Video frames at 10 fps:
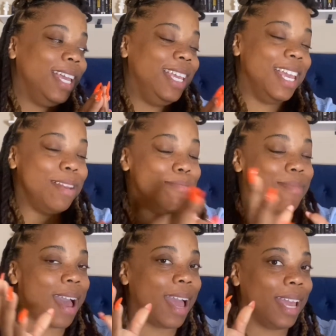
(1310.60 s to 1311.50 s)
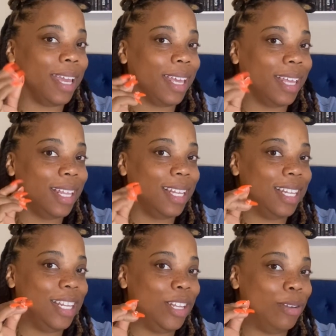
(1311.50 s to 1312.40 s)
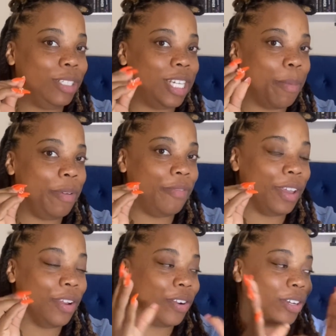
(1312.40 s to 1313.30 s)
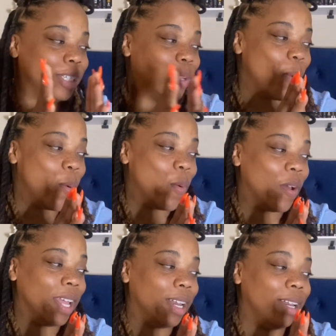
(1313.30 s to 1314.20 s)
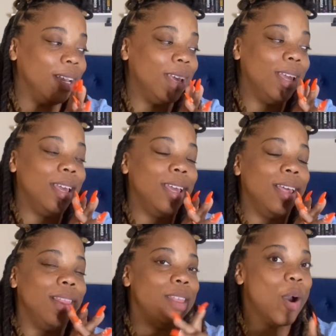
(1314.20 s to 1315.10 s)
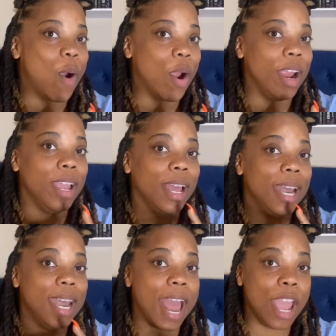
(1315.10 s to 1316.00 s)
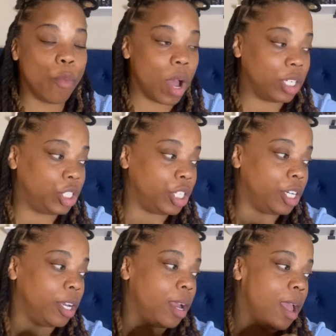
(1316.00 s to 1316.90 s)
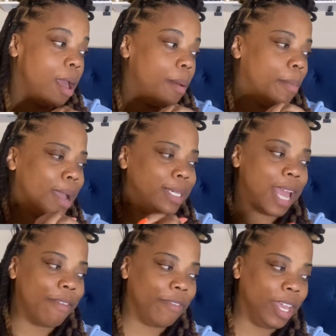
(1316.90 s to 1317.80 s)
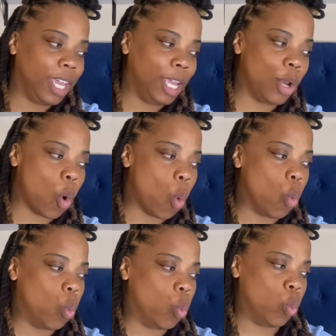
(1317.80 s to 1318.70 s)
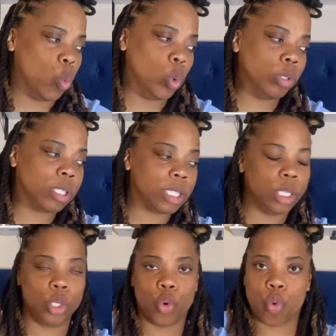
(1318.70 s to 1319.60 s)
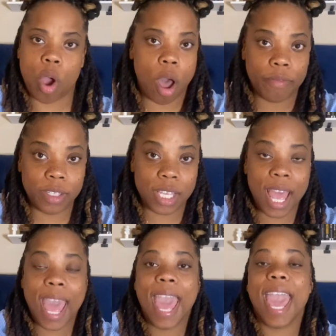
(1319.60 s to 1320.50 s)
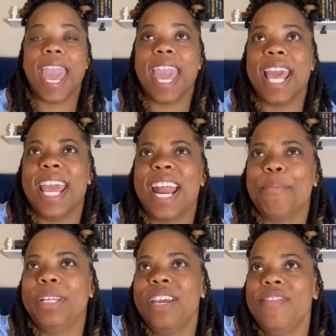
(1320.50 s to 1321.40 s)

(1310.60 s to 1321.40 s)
get my little chubby fingers on the arc Night Watcher by Daphne Wollstonecraft. And I believe